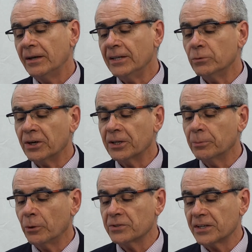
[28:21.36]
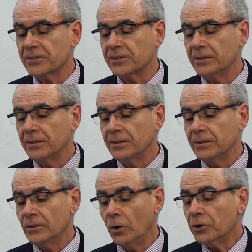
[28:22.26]
and work in process,
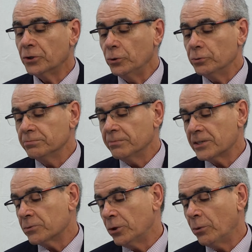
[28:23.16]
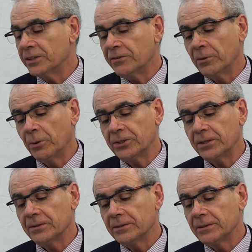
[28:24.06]
or queue, as we know it,
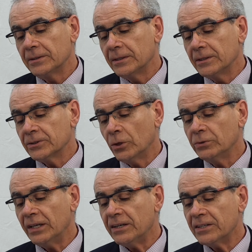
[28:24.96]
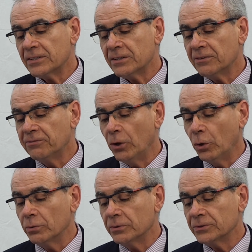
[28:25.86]
everybody. So there is the
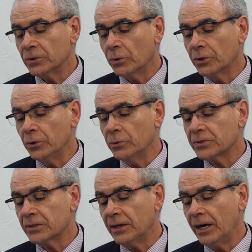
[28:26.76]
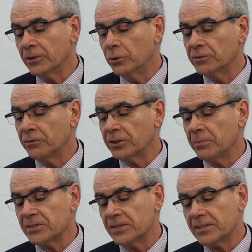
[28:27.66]
flow. So queues are good for
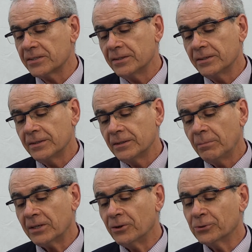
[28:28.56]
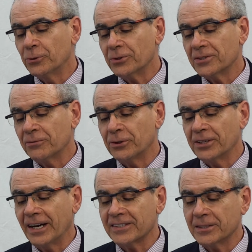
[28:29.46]
the business, but not good
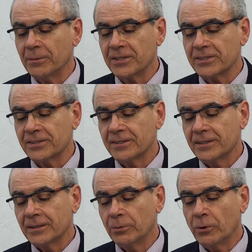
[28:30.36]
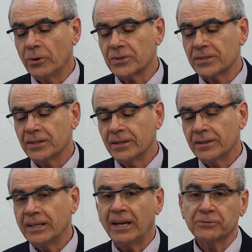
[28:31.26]
for the customers because
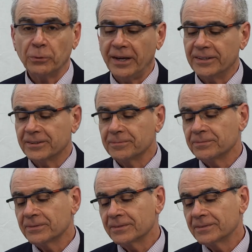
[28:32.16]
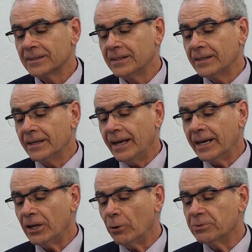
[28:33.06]
they have to wait. A key